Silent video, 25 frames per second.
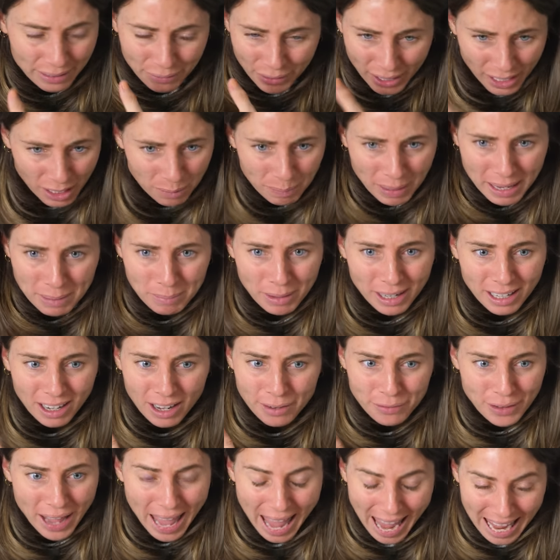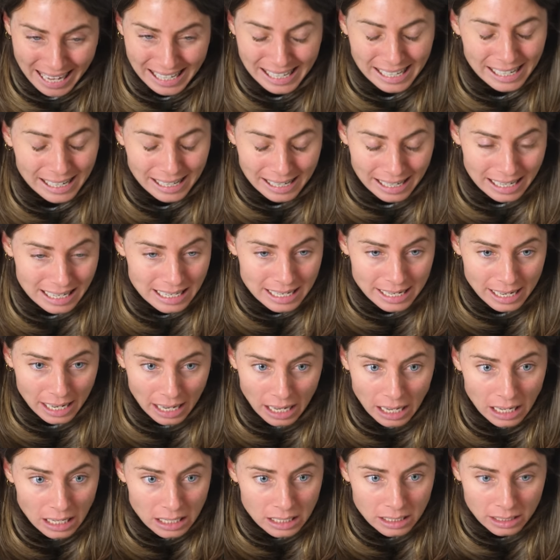If I could make my life any
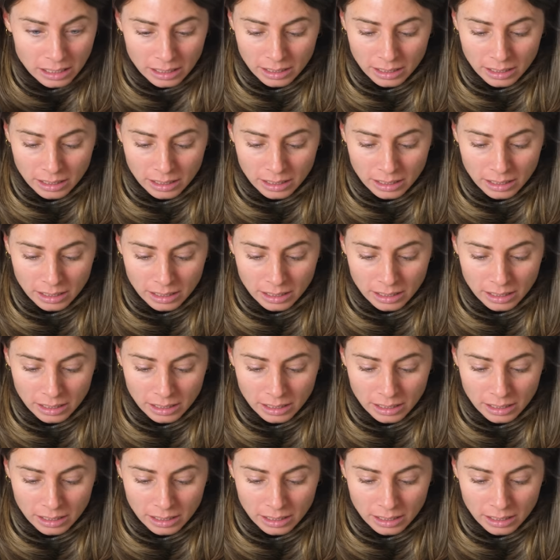easier,